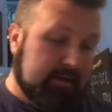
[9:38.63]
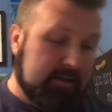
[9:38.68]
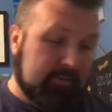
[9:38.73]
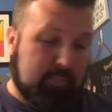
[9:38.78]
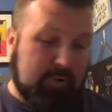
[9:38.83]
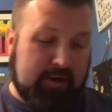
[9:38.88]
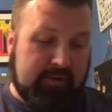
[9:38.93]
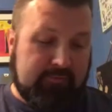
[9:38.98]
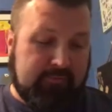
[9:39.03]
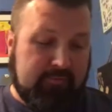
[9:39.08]

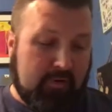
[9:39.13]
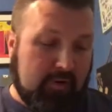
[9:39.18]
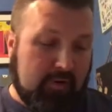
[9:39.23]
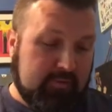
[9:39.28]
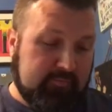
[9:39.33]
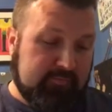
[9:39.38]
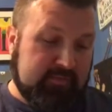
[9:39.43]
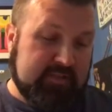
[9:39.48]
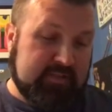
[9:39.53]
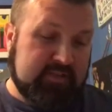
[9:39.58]
Brett Favre,
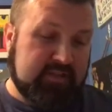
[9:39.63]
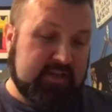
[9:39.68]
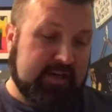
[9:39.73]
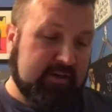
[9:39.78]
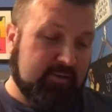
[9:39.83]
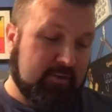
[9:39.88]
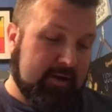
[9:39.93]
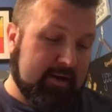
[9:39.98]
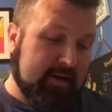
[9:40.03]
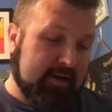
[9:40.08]
T.J.
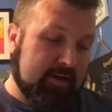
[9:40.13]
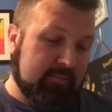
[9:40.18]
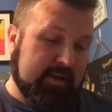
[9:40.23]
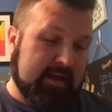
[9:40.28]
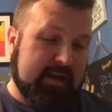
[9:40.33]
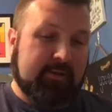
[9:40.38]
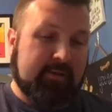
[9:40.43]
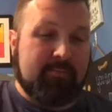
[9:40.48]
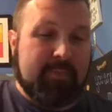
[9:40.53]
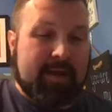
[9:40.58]
Graham,
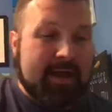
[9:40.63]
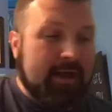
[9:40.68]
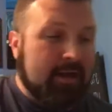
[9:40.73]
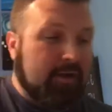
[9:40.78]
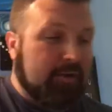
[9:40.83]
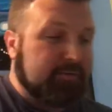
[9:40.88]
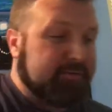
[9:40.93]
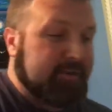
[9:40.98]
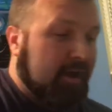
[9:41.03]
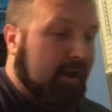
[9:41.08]
and
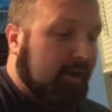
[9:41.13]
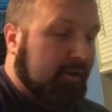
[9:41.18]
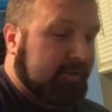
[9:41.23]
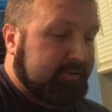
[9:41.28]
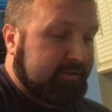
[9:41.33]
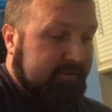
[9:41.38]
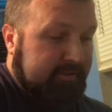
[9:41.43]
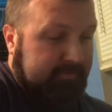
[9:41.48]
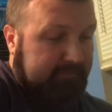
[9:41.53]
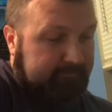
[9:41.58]
Miles Austin.